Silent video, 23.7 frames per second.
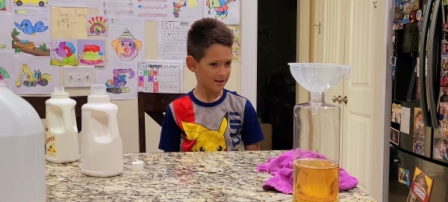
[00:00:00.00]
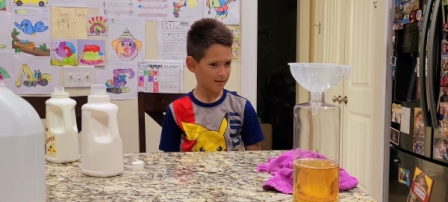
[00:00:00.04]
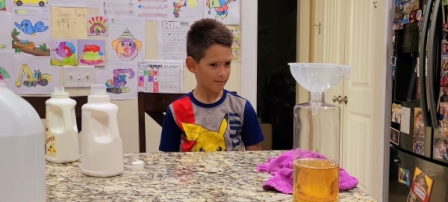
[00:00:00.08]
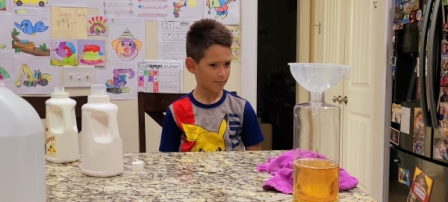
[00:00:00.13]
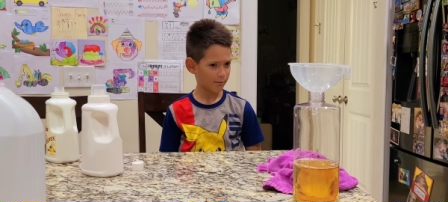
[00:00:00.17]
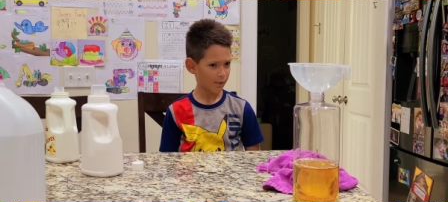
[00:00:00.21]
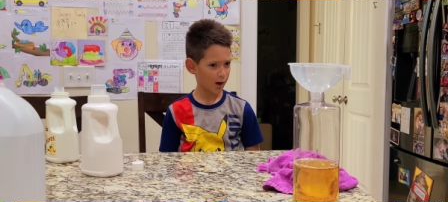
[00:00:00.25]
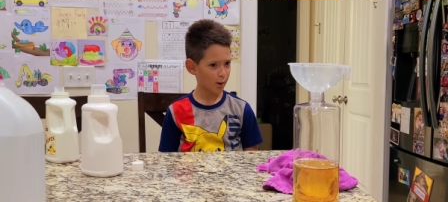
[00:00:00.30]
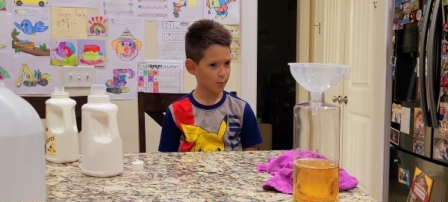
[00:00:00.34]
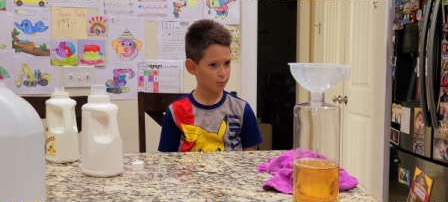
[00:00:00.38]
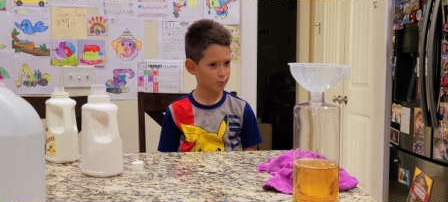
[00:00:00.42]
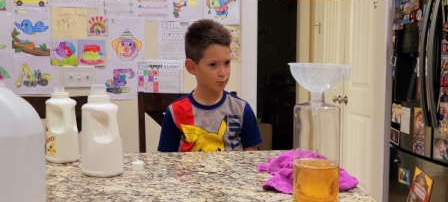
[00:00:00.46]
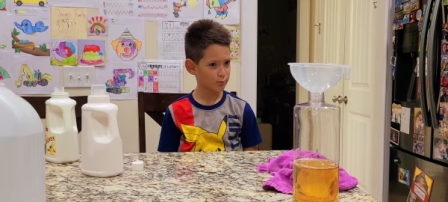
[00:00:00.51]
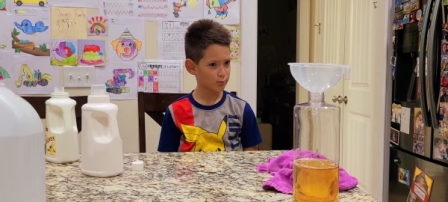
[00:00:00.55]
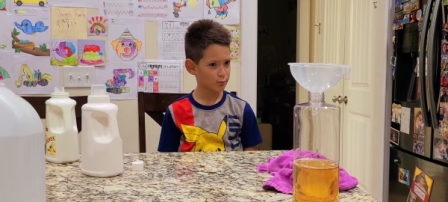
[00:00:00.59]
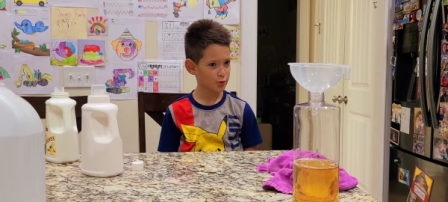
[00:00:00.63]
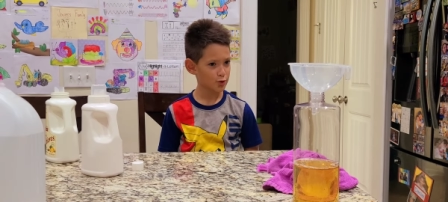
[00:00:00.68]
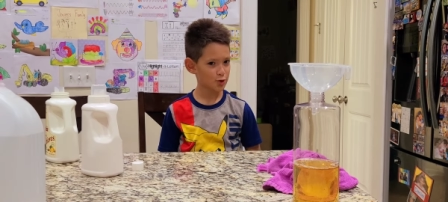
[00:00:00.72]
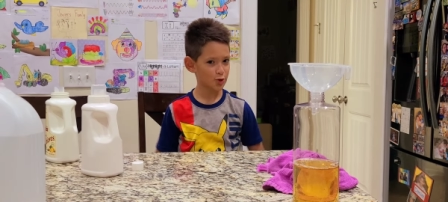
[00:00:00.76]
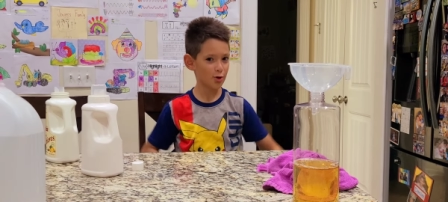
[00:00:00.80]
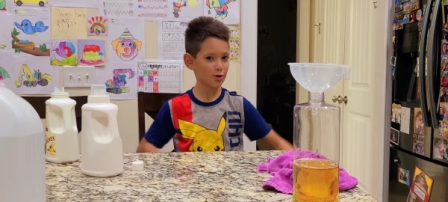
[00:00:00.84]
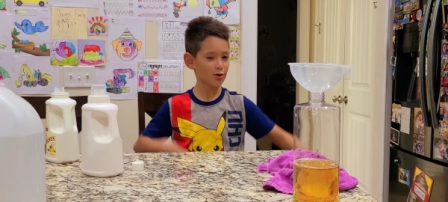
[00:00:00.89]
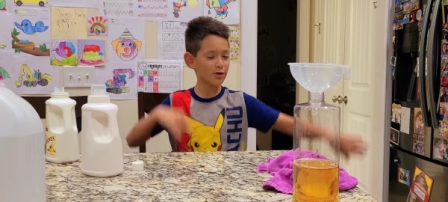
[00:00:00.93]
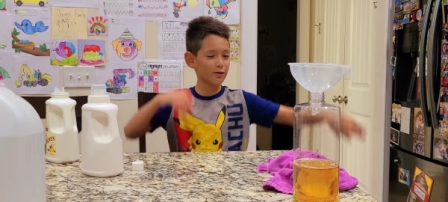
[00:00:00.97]
Mom,
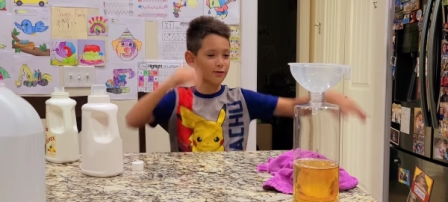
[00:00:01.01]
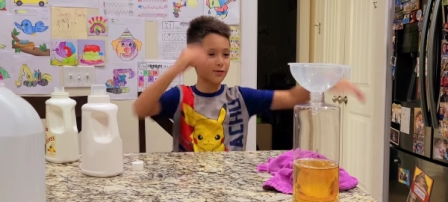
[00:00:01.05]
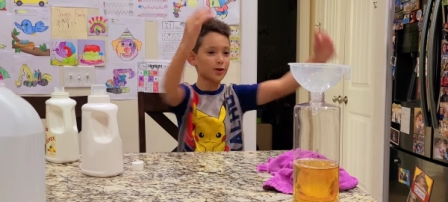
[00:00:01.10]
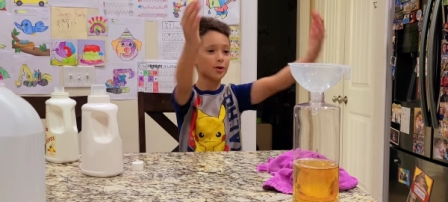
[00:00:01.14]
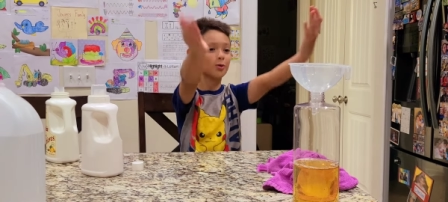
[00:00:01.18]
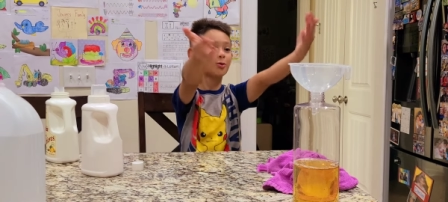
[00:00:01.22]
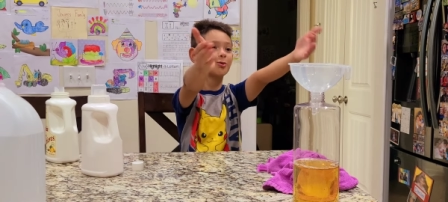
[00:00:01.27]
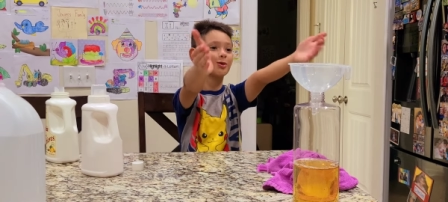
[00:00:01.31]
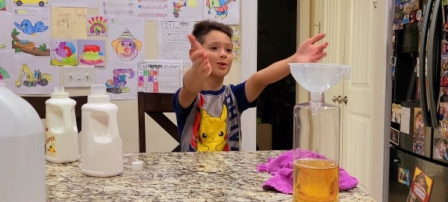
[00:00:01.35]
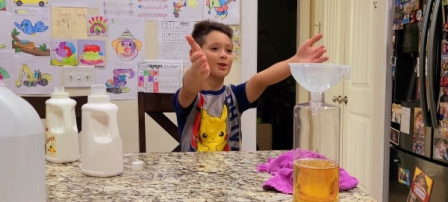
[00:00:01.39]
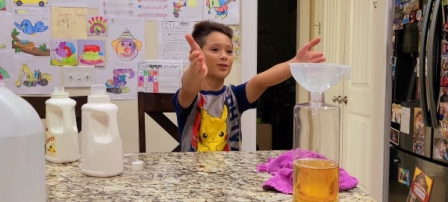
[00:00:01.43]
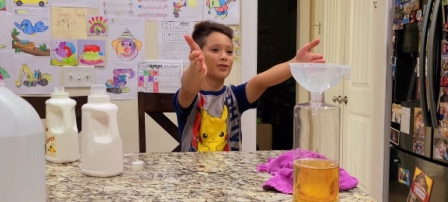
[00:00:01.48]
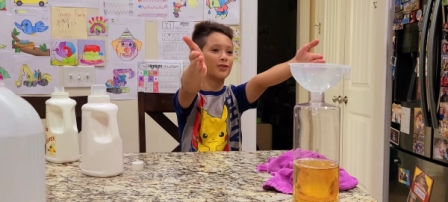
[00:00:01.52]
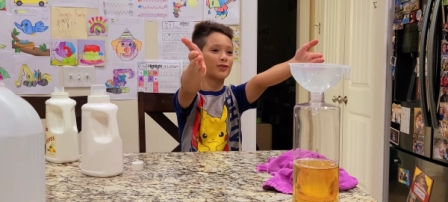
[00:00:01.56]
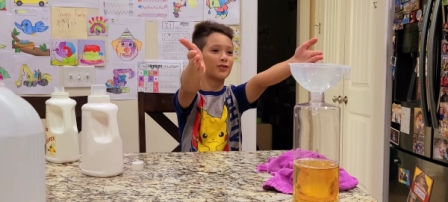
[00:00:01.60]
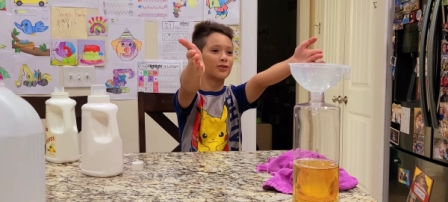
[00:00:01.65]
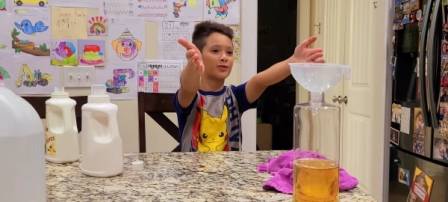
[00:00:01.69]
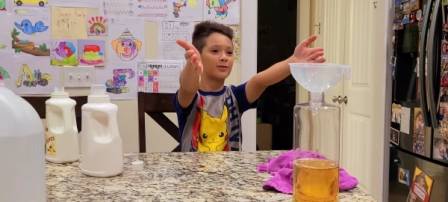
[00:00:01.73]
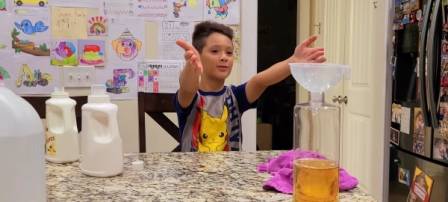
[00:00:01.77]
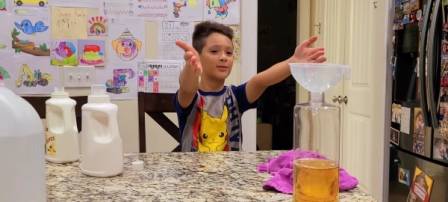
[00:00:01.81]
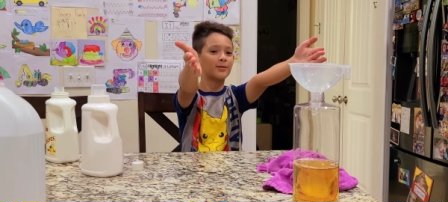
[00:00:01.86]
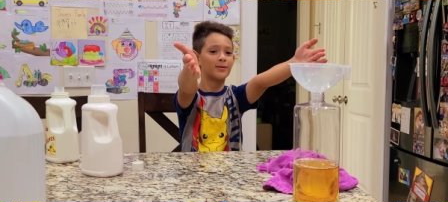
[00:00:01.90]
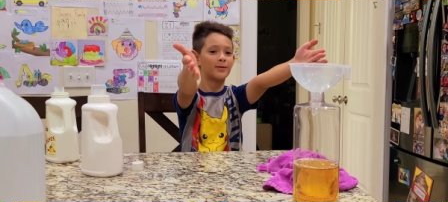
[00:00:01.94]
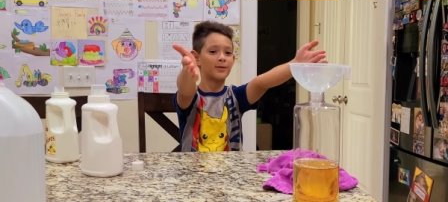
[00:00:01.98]
show the viewers.
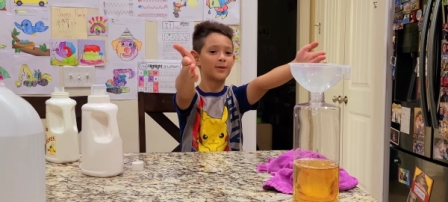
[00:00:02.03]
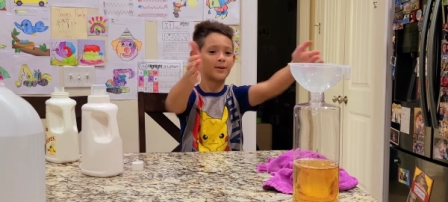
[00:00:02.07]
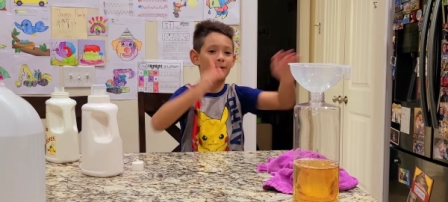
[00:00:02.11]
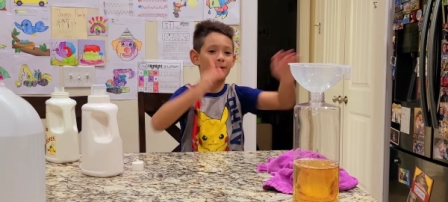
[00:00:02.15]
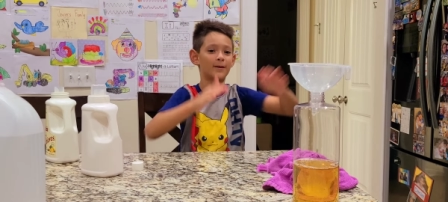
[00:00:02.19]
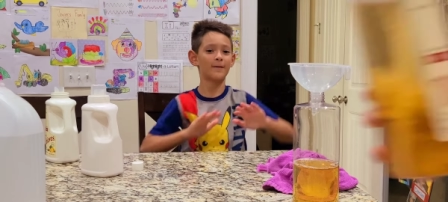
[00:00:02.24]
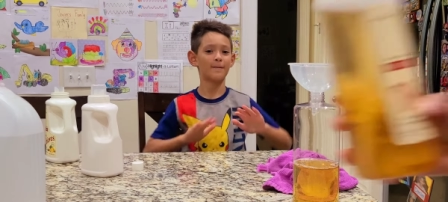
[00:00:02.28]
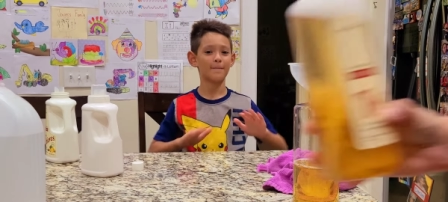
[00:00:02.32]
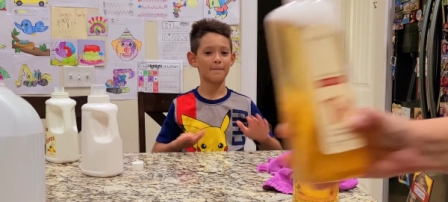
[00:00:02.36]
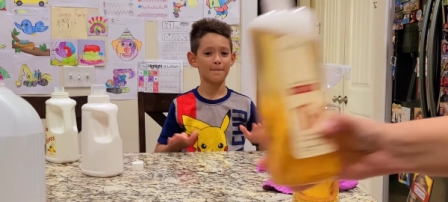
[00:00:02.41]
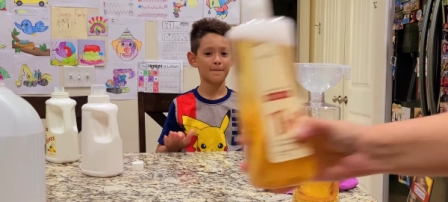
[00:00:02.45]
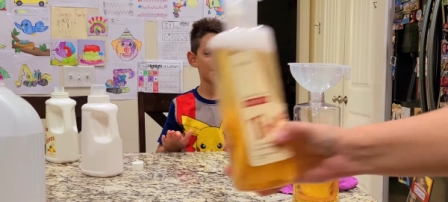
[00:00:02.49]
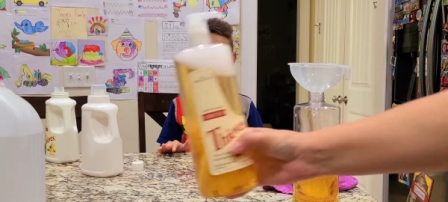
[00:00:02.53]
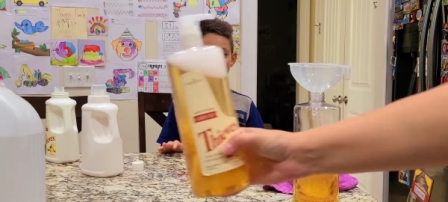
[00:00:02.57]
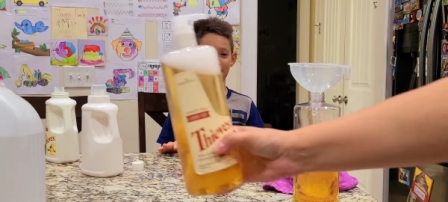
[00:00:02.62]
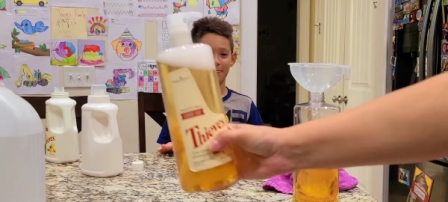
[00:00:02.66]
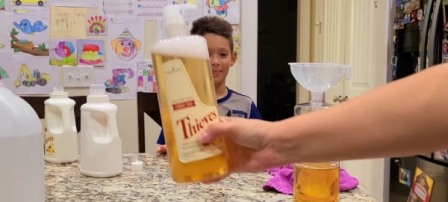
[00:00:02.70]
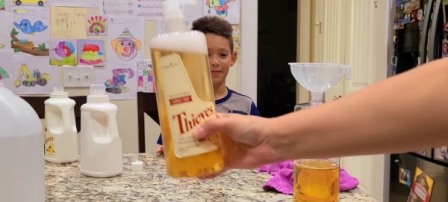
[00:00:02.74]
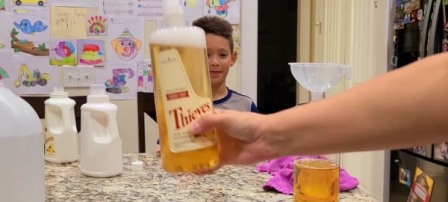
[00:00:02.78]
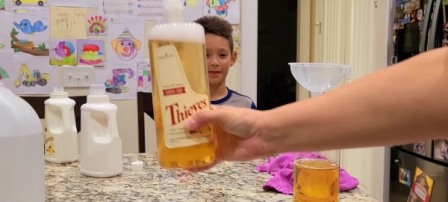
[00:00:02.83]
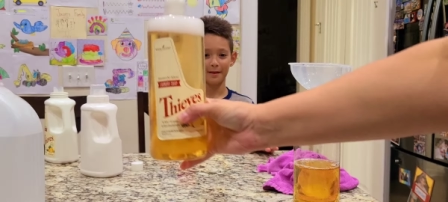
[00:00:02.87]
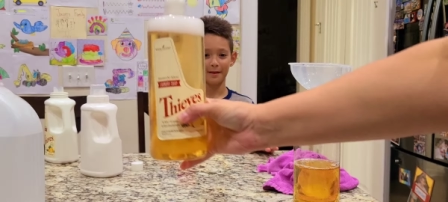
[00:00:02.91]
Oh, sorry.